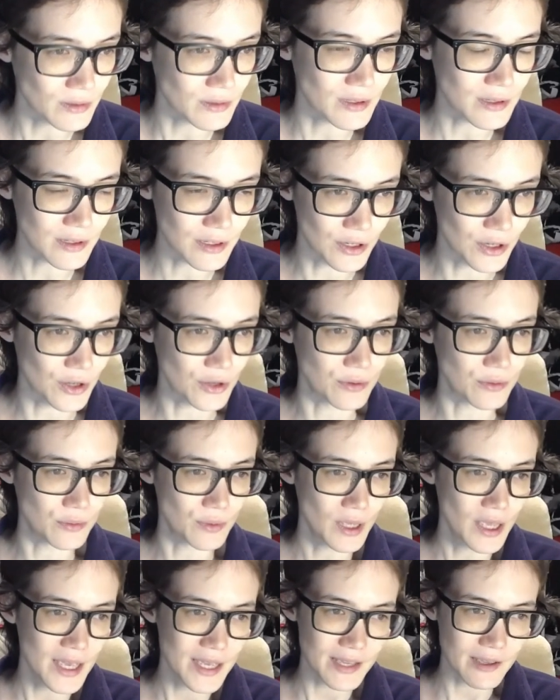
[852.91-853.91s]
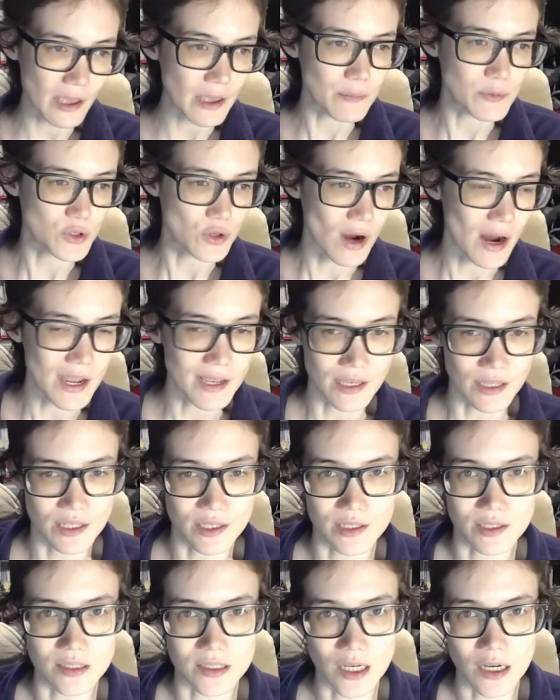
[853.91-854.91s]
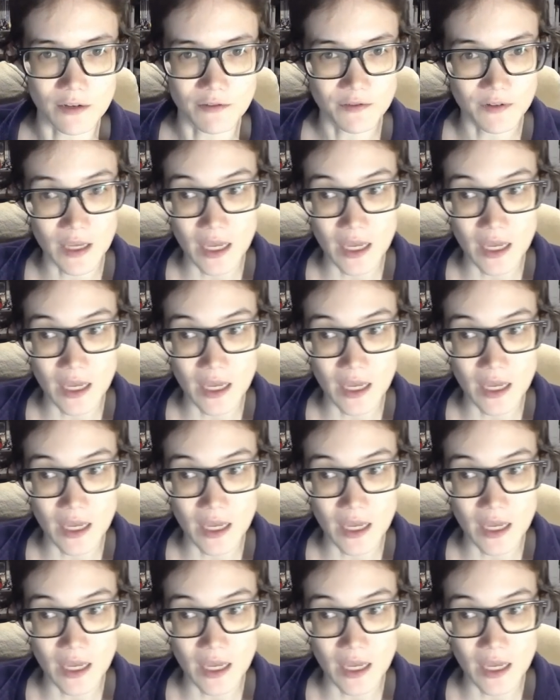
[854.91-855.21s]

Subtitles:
you know, keep trying at this stuff,